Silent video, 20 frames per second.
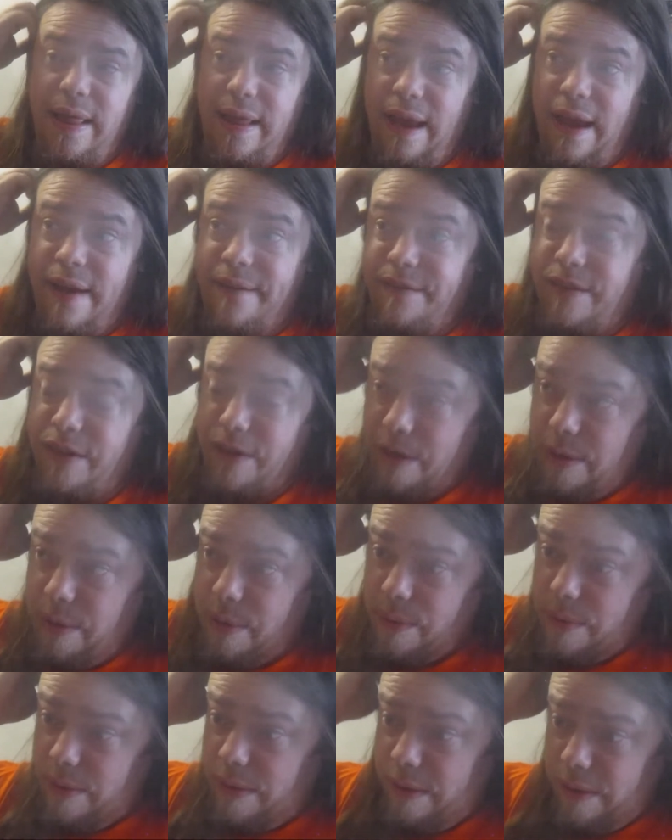the
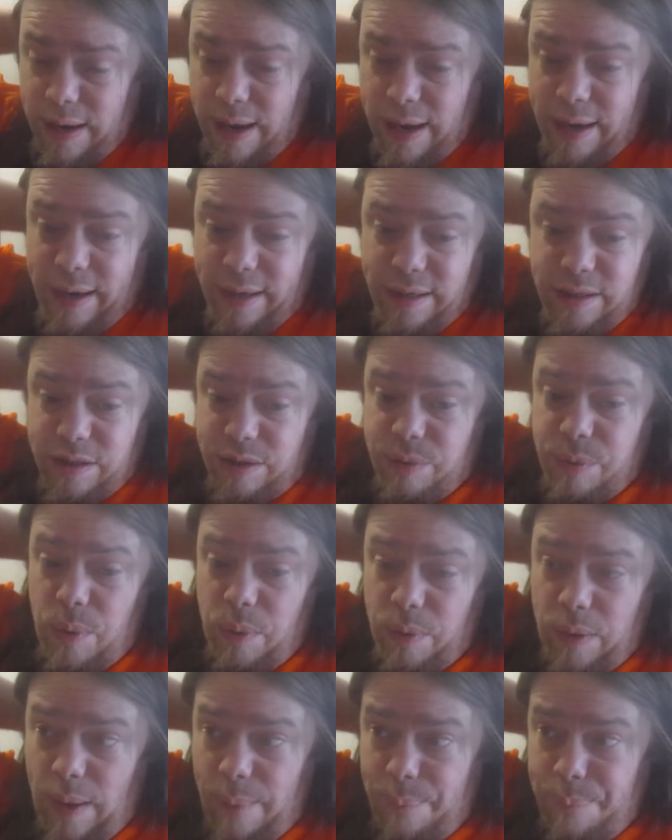afternoon, and I just
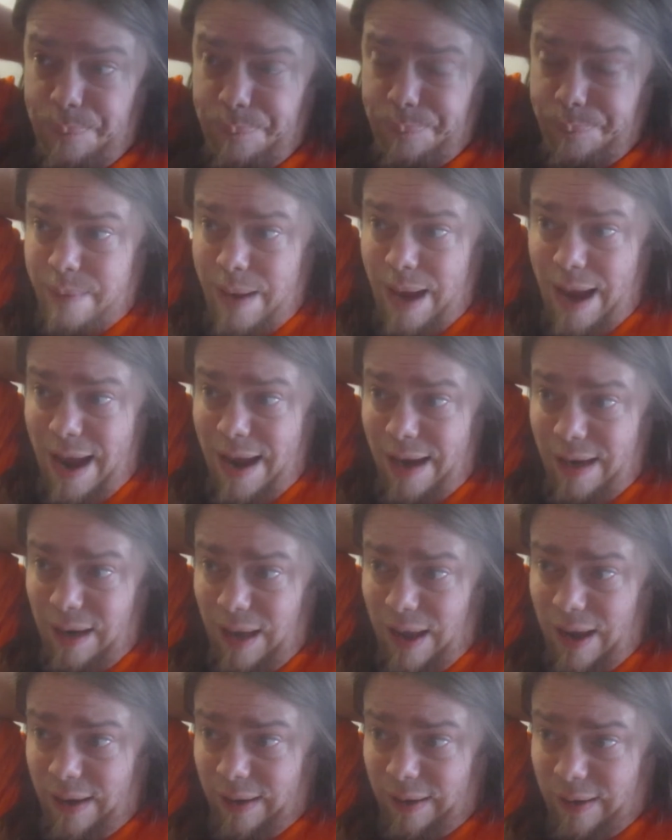woke up at
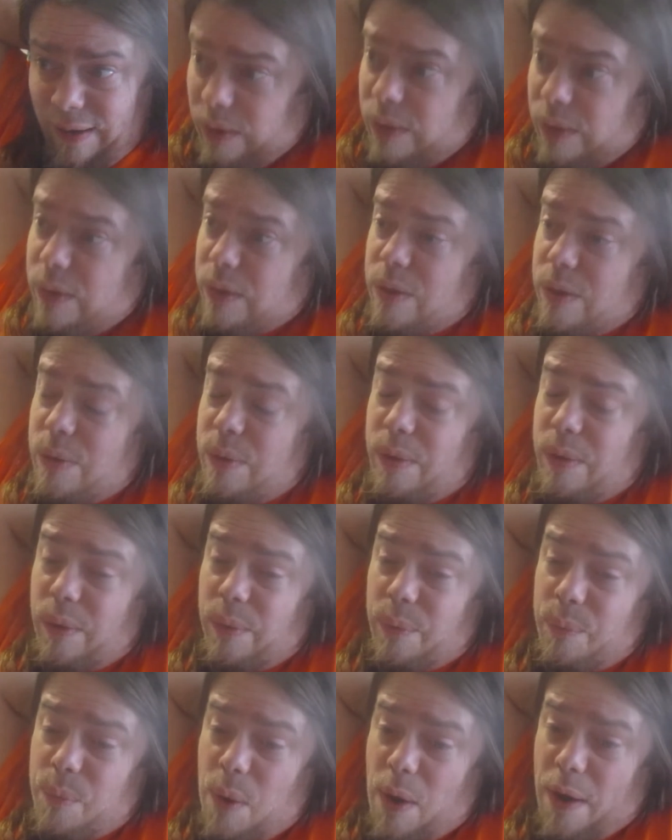like noon or
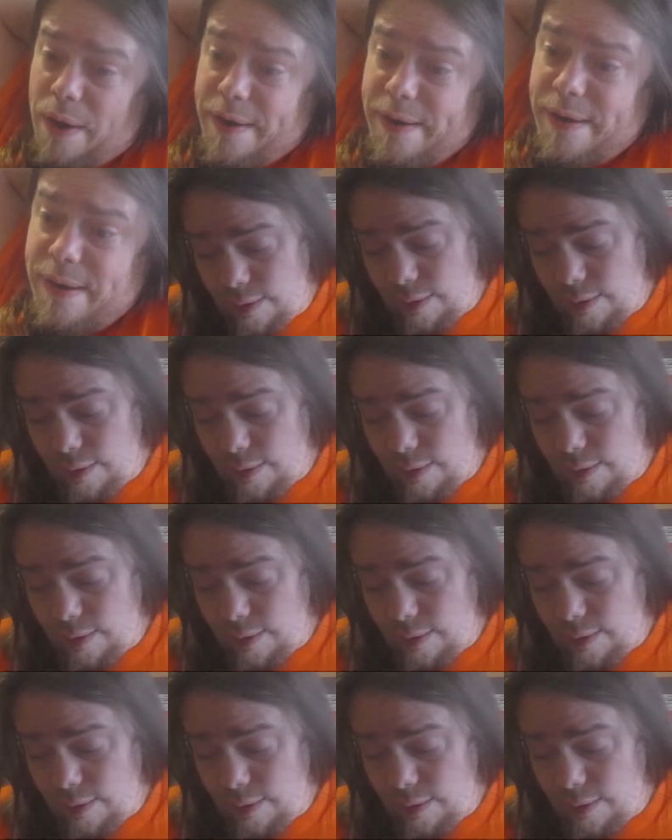1.